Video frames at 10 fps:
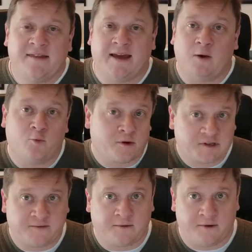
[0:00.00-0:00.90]
That
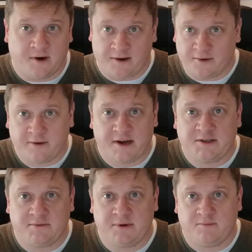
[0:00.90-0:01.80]
works for
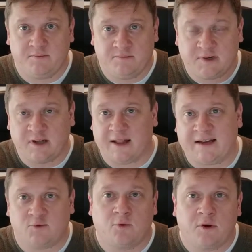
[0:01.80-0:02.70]
undergraduate
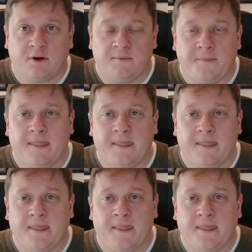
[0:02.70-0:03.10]
classwork,